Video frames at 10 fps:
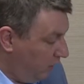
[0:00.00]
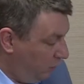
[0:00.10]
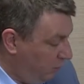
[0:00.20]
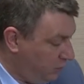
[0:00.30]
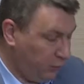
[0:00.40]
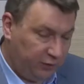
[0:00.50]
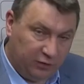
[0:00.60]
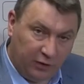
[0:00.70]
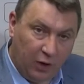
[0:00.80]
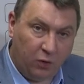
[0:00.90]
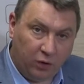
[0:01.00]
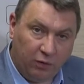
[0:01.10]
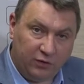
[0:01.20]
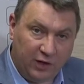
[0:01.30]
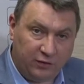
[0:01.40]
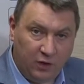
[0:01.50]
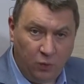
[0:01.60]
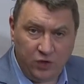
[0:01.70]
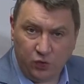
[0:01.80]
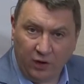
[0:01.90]
we would use this low current test,
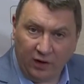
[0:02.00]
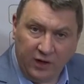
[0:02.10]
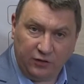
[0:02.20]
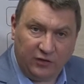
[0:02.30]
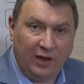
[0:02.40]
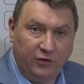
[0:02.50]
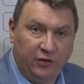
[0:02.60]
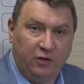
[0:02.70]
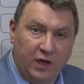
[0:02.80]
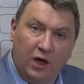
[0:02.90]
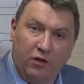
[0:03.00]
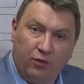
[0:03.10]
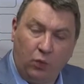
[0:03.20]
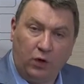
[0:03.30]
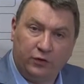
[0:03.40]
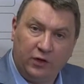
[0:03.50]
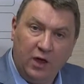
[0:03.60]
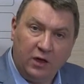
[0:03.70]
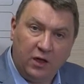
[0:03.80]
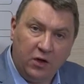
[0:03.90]
which would at least tell us that the earth was
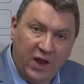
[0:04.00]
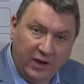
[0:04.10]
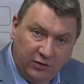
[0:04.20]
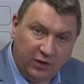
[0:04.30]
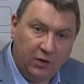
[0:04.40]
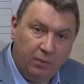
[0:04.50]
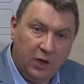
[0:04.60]
connected.